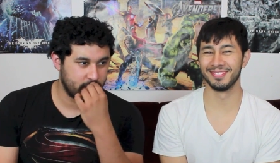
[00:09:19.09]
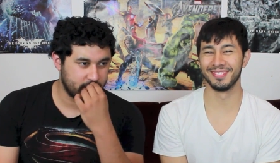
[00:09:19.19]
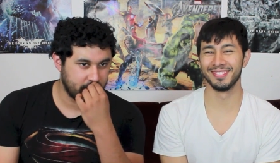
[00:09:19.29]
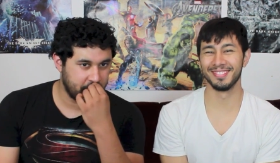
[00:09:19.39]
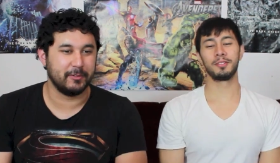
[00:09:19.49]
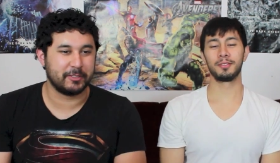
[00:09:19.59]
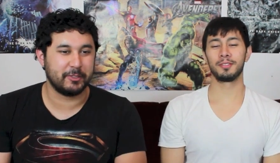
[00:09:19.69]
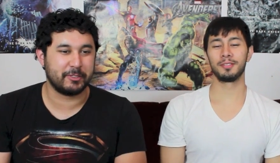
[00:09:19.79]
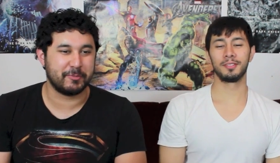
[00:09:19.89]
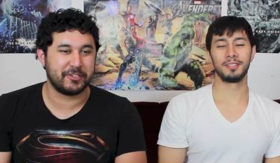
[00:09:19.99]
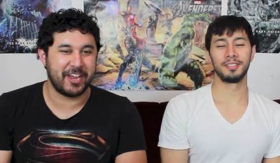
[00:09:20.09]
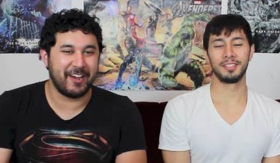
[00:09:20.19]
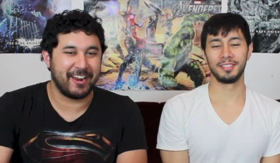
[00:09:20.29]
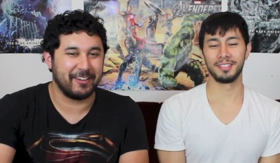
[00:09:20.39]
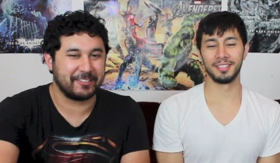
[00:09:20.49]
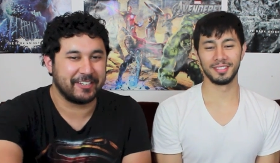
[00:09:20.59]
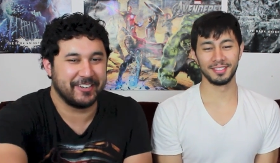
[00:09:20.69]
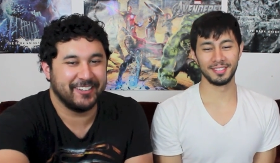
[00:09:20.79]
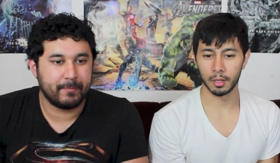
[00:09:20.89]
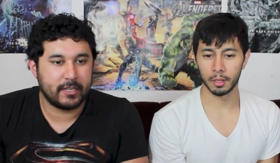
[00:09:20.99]
Speaker 1: right there. Let's do some shout outs
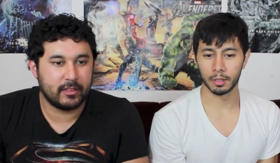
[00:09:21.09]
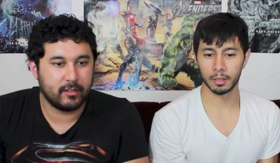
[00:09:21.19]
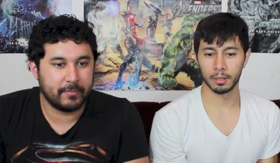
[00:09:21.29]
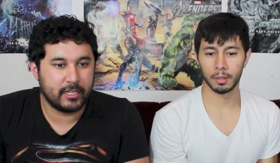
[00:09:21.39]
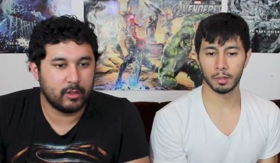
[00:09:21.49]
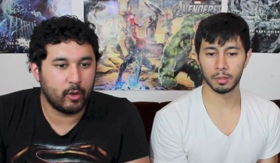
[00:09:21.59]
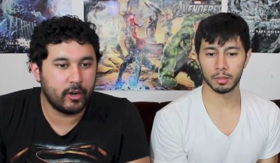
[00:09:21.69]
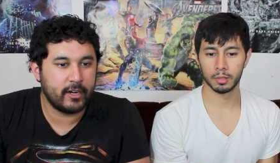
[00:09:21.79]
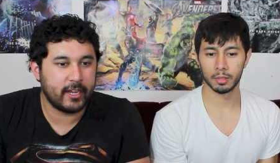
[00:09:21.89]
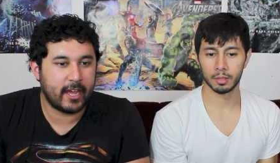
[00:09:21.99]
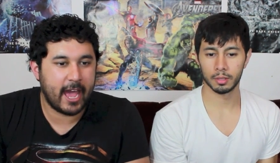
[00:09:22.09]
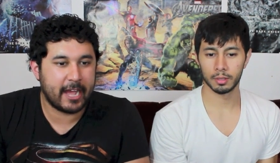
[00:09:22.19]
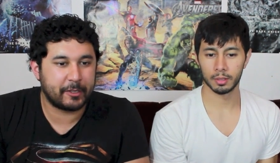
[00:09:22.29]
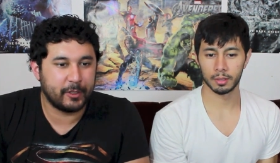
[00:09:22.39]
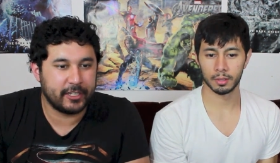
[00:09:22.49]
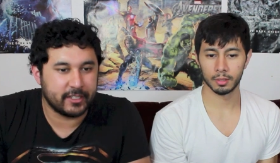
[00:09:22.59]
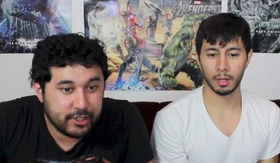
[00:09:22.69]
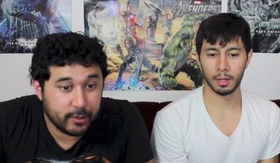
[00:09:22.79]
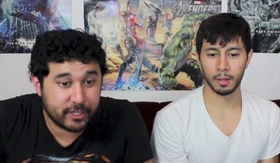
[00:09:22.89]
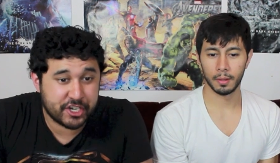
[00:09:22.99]
here. Me, me Lord Acklin,
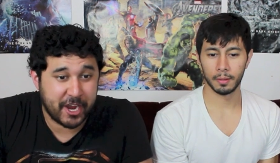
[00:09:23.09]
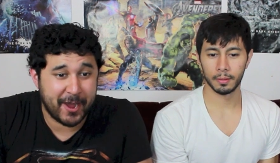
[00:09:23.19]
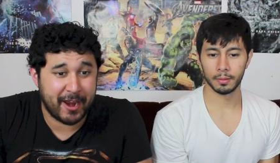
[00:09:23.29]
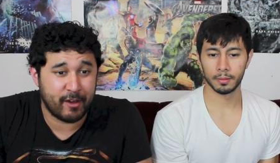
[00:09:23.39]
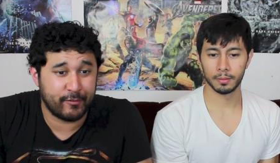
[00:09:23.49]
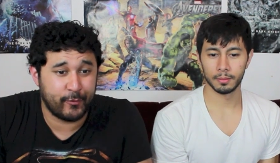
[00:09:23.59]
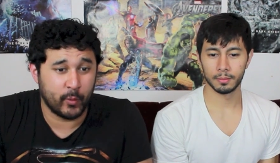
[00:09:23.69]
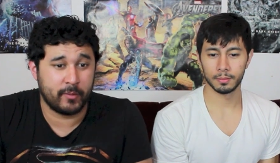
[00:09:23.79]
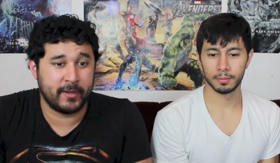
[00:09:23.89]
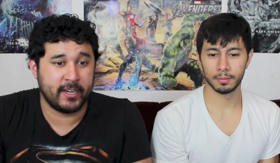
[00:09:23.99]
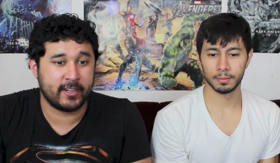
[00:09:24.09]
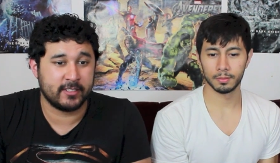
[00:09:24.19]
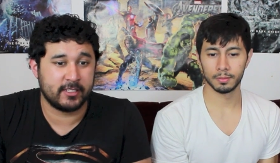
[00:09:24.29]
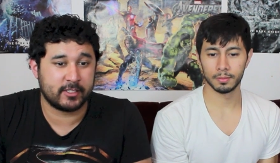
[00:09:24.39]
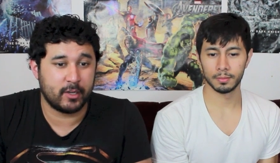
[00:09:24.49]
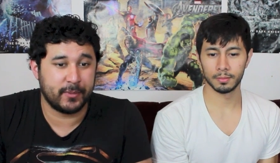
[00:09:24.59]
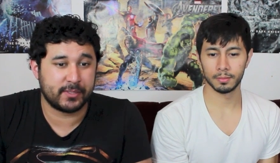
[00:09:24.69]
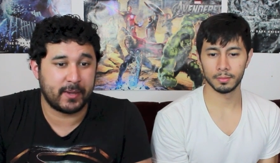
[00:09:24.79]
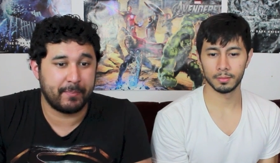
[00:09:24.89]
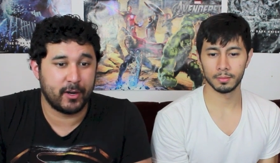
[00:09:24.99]
do a shout out for me because it's
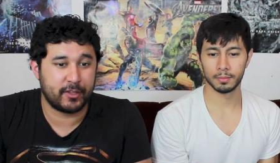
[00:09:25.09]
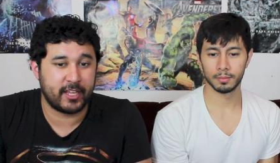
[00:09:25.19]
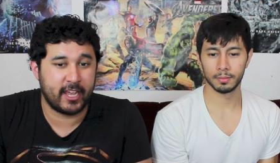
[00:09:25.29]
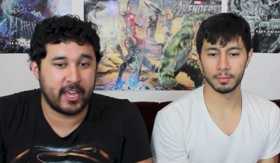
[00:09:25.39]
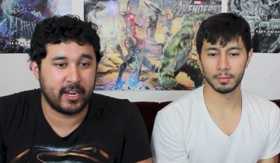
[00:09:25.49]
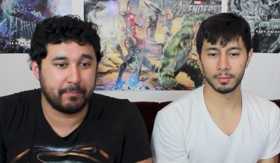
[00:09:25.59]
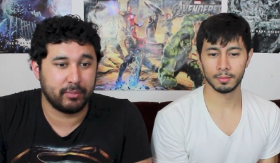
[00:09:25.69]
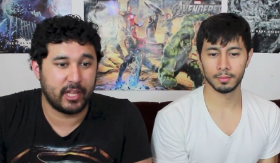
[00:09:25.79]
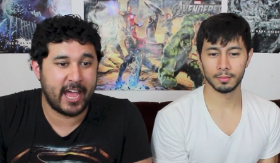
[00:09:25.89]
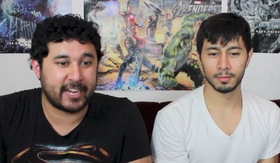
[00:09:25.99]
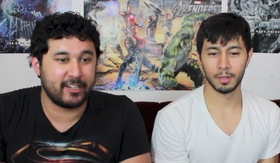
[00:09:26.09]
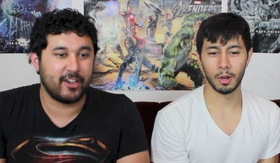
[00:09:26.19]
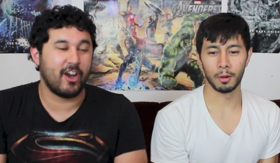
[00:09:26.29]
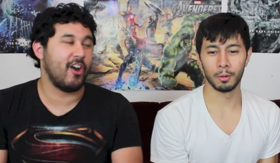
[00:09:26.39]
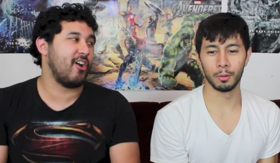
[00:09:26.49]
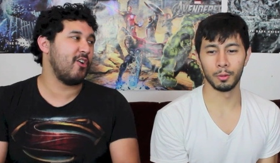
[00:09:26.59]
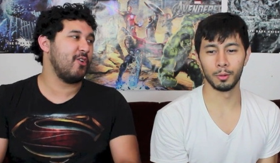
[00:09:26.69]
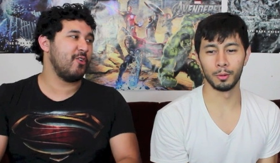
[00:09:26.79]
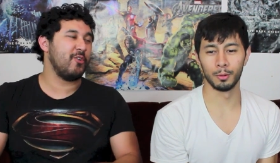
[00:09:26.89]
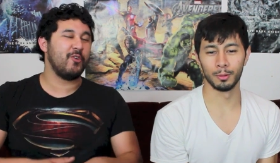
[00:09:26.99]
almost my birthday and I'm black.
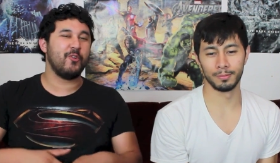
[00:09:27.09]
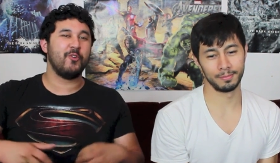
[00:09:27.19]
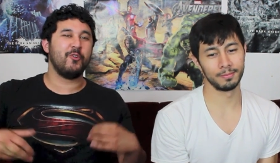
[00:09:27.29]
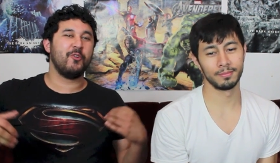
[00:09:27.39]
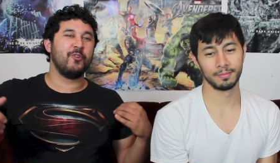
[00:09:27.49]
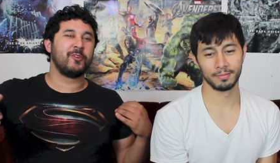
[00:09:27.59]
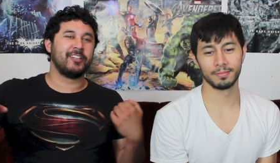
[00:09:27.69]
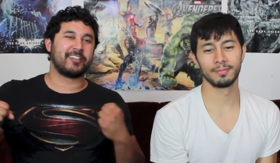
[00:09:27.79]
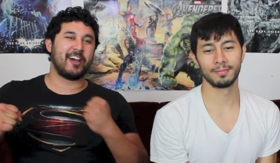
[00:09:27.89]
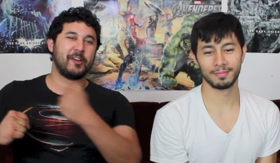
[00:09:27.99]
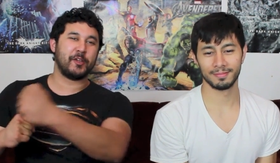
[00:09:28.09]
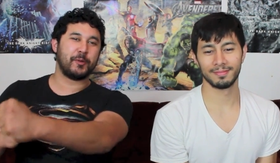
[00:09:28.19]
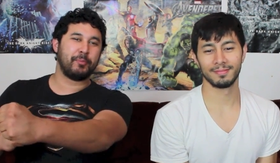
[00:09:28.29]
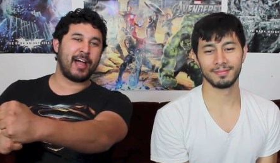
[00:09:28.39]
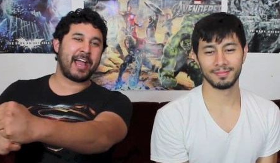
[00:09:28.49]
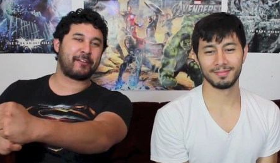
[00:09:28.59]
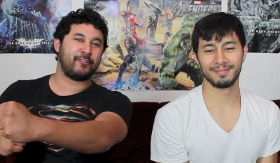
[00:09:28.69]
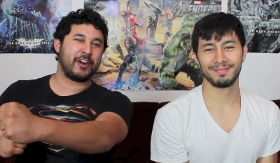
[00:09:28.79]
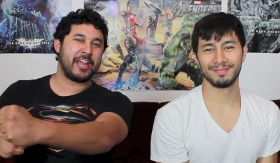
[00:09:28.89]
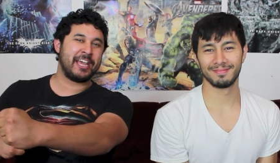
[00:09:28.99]
Oh. oh, got another black
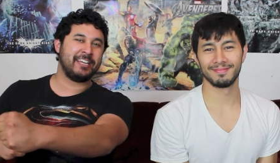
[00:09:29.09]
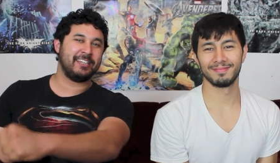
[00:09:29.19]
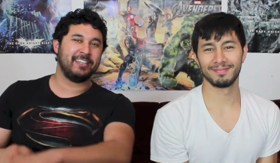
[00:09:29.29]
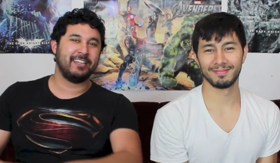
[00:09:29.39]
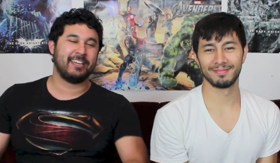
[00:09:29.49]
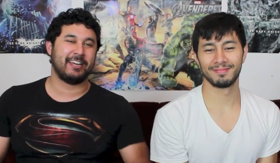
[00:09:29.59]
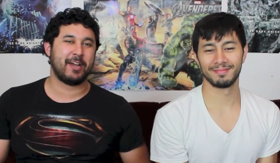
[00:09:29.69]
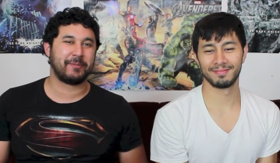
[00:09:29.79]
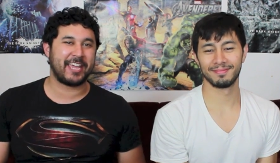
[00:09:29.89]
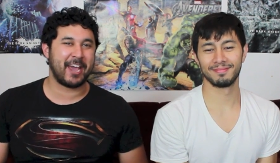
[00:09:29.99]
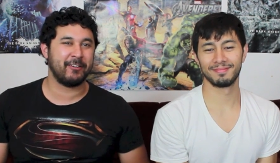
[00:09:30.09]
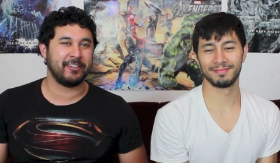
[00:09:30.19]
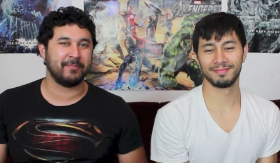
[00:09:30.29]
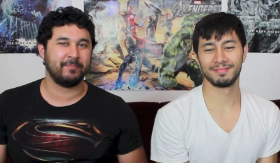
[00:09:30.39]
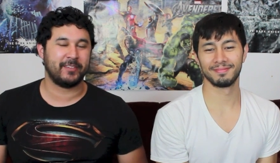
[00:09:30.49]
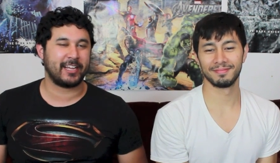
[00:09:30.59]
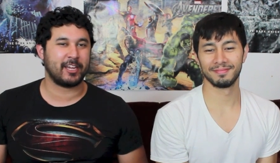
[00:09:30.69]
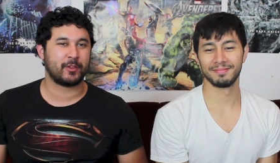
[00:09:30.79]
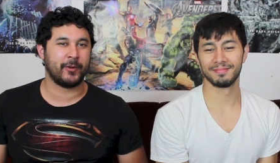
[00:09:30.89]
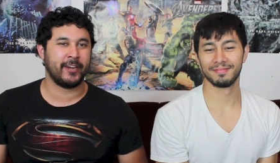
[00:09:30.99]
friend and I'm counting. I
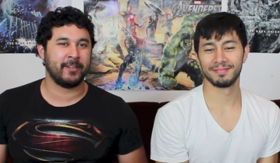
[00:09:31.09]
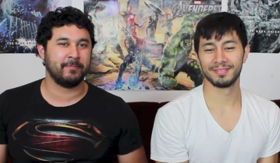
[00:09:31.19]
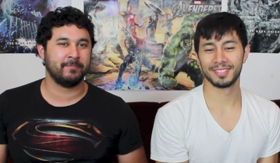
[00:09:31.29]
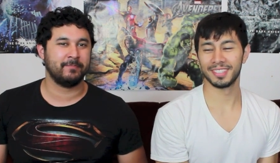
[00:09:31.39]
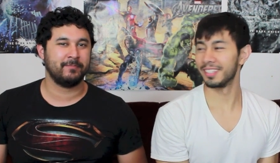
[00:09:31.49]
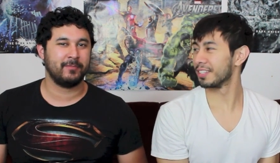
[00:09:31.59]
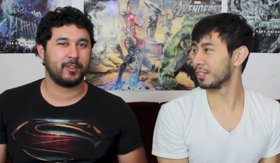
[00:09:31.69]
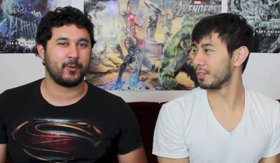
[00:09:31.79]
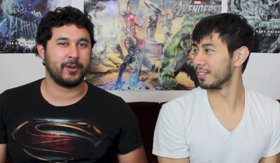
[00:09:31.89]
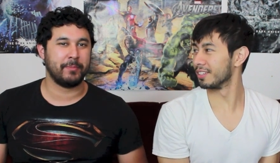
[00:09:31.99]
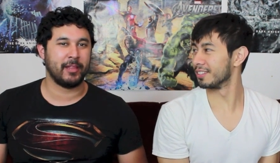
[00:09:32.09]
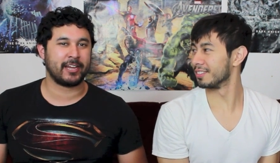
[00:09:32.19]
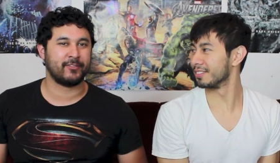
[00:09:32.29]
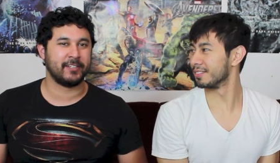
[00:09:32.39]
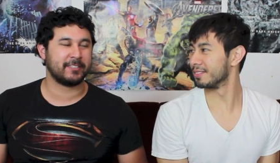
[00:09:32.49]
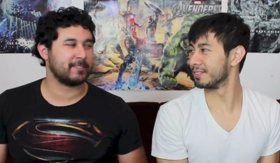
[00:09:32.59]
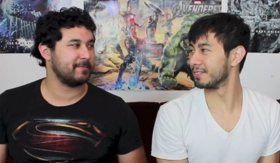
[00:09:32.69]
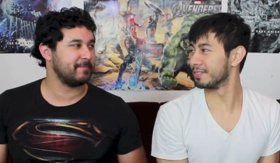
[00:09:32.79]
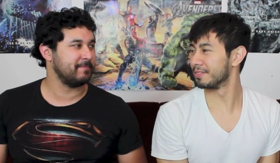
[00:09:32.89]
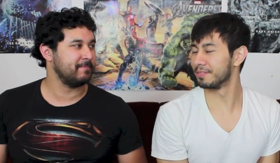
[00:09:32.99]
got three. Three black friends.
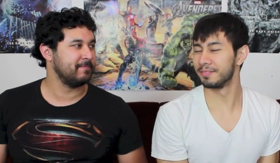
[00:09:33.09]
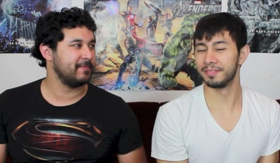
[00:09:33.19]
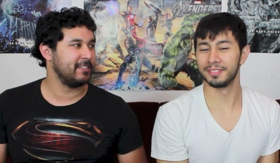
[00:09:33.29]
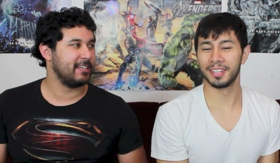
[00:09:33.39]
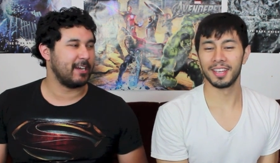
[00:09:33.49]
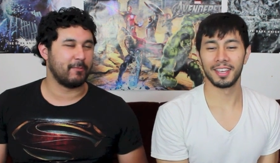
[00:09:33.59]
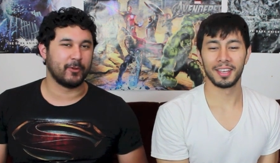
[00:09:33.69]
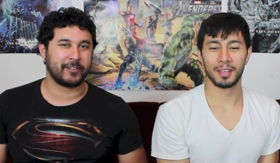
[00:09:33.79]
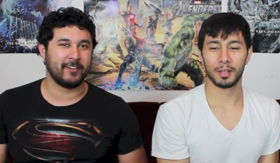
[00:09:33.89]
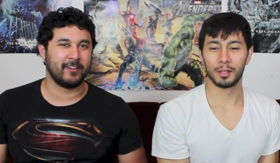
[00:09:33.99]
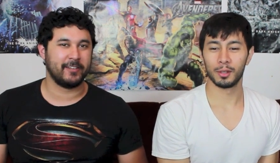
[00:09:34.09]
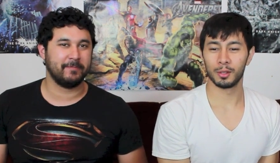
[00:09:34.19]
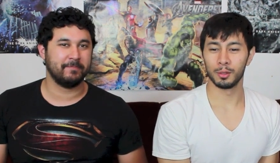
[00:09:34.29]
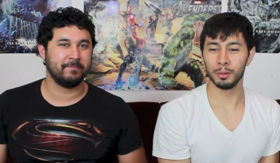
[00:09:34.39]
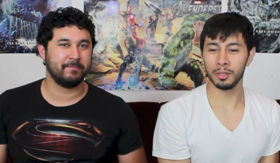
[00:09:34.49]
I'm working on it. You